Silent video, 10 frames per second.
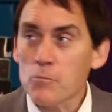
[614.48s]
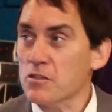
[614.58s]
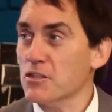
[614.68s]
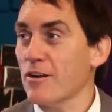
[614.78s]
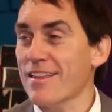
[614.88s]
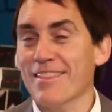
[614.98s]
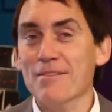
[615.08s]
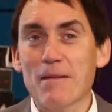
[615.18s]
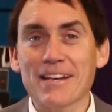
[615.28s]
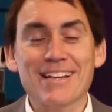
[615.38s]
What's the great
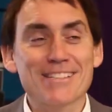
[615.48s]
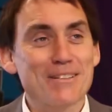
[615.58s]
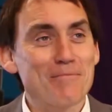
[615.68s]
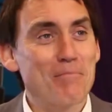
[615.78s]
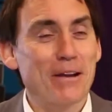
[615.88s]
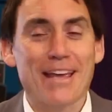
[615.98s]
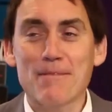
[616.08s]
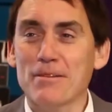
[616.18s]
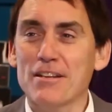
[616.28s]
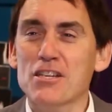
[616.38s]
thing? Money doesn't buy
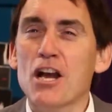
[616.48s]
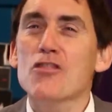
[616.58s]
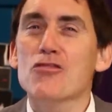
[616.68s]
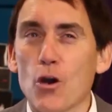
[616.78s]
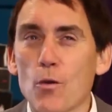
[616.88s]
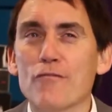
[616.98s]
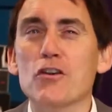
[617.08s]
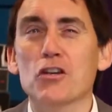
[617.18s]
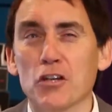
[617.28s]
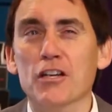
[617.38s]
happiness. Though if
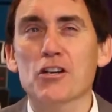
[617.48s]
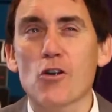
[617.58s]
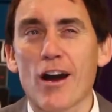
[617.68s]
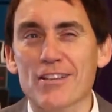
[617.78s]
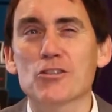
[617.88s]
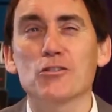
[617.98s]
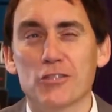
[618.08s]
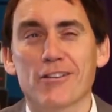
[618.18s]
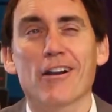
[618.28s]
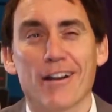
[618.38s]
you're gonna cry, it's good
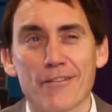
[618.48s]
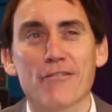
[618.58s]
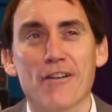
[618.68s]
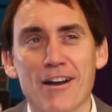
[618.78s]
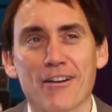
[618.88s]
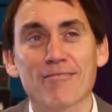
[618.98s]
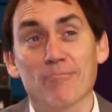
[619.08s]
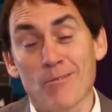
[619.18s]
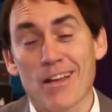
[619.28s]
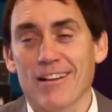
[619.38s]
to cry on a Ferrari.
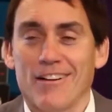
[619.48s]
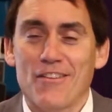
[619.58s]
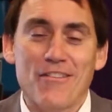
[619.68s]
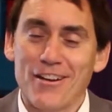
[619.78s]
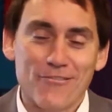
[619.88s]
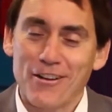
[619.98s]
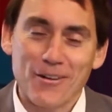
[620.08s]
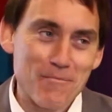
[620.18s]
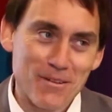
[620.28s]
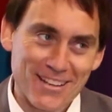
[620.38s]
Man, I've never had a
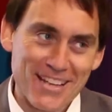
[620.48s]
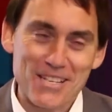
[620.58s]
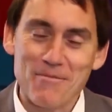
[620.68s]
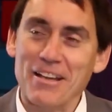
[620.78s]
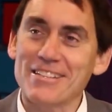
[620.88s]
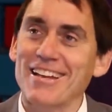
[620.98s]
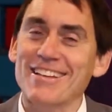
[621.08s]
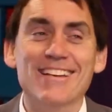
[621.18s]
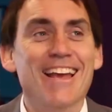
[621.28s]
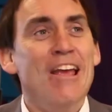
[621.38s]
Ferrari, but I guess that makes
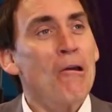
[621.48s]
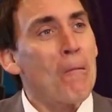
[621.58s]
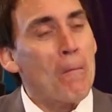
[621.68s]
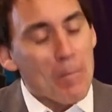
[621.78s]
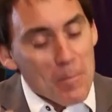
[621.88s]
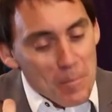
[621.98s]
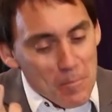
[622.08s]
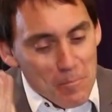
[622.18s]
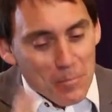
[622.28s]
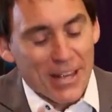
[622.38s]
sense.
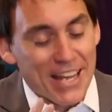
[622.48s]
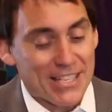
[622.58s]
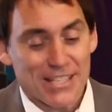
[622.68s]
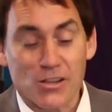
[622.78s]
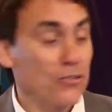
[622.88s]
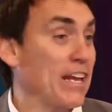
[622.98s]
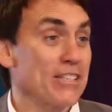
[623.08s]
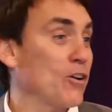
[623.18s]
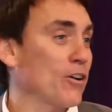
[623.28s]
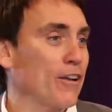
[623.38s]
But
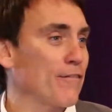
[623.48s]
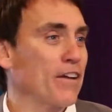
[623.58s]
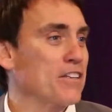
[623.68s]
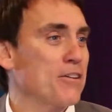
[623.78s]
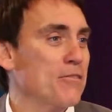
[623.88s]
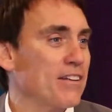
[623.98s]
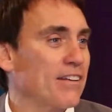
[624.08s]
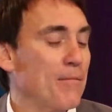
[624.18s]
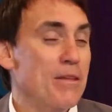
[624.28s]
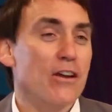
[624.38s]
that's not going to fix here, is
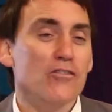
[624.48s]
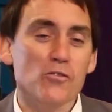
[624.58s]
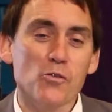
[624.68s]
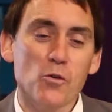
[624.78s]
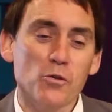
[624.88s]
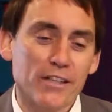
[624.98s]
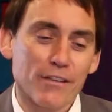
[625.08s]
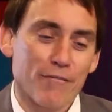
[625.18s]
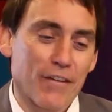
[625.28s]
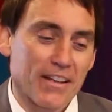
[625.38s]
it? I mean, those are all
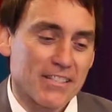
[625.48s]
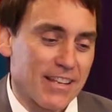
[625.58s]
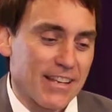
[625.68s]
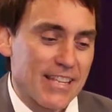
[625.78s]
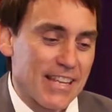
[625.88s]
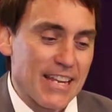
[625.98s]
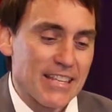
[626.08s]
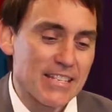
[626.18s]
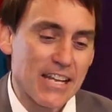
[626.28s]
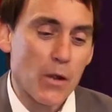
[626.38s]
little fix things. At the end
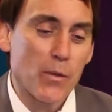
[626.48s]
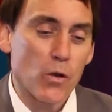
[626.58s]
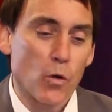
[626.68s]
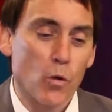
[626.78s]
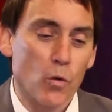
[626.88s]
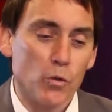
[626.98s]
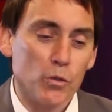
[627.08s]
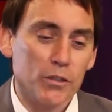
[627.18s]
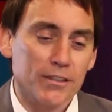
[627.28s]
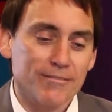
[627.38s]
of the day, we
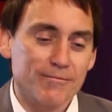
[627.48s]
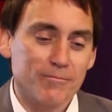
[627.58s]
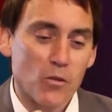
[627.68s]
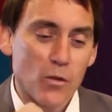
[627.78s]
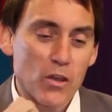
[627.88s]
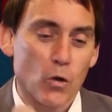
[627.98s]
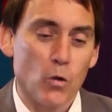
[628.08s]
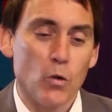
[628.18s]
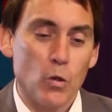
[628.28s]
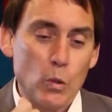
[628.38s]
all
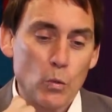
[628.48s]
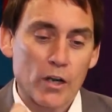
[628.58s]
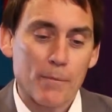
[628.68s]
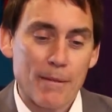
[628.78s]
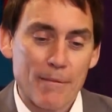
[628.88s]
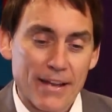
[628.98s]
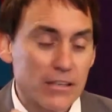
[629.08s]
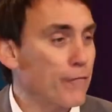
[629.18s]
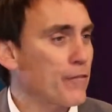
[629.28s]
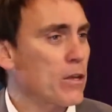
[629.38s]
want to be
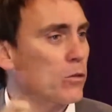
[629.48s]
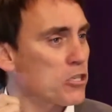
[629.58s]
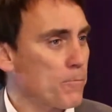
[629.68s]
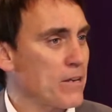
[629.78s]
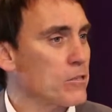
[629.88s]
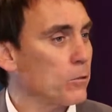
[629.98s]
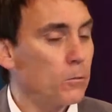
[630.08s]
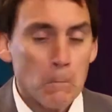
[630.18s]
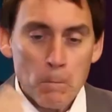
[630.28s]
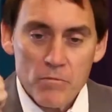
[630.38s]
made to feel
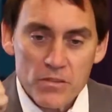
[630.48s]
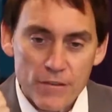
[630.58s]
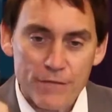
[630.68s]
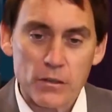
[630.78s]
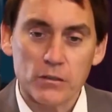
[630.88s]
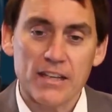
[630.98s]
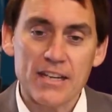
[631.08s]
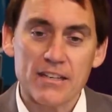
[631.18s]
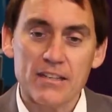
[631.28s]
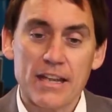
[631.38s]
special, to feel
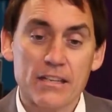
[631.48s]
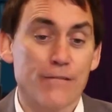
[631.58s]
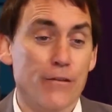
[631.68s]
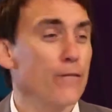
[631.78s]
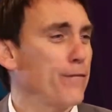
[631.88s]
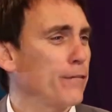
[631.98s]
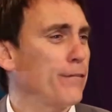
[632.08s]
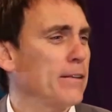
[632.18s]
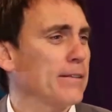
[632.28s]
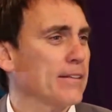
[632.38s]
needed, to feel
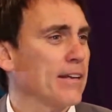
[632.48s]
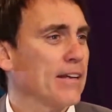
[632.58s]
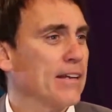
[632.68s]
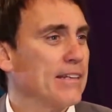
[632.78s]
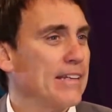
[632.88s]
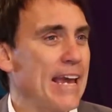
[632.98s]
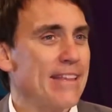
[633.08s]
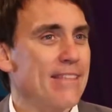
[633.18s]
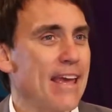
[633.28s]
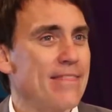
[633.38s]
fulfilled,
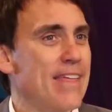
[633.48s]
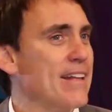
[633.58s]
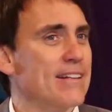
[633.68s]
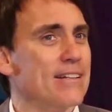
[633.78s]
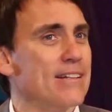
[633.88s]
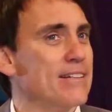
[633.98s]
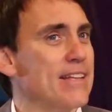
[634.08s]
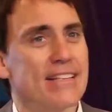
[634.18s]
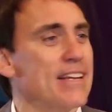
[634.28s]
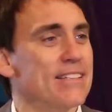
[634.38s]
and
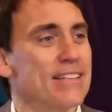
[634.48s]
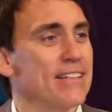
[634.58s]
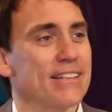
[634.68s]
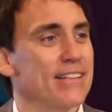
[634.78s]
that doesn't